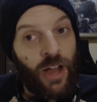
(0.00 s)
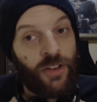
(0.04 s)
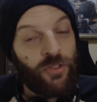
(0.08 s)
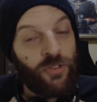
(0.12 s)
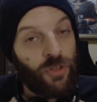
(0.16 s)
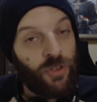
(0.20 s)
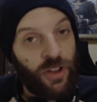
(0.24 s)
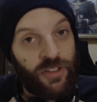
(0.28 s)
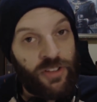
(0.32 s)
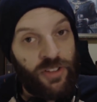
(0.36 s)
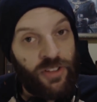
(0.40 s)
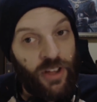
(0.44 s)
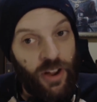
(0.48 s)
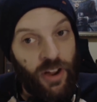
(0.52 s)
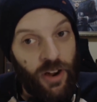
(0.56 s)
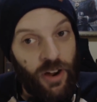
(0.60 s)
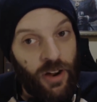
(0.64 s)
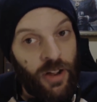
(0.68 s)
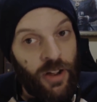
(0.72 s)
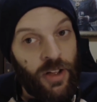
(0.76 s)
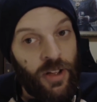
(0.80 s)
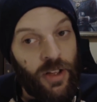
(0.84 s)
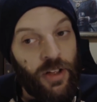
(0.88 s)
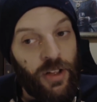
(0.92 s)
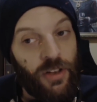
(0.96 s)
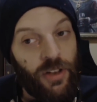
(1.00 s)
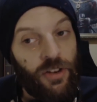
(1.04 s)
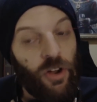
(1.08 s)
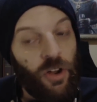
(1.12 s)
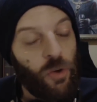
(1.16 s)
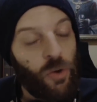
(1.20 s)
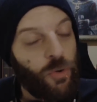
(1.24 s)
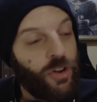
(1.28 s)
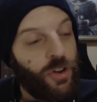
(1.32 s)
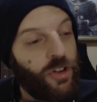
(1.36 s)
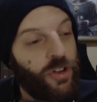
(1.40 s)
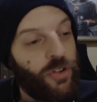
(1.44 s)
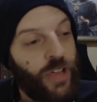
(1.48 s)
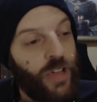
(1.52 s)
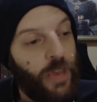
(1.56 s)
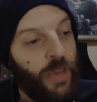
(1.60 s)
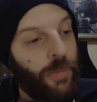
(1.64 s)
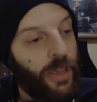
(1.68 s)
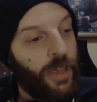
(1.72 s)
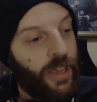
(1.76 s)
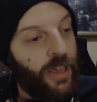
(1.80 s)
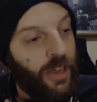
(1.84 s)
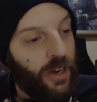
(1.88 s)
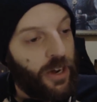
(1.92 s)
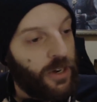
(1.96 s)
tricks here, no renew
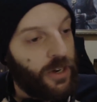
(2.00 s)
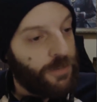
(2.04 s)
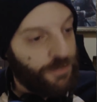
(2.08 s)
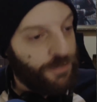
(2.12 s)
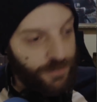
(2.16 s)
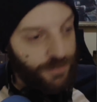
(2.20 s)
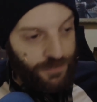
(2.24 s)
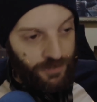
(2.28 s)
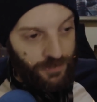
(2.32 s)
gimmick here.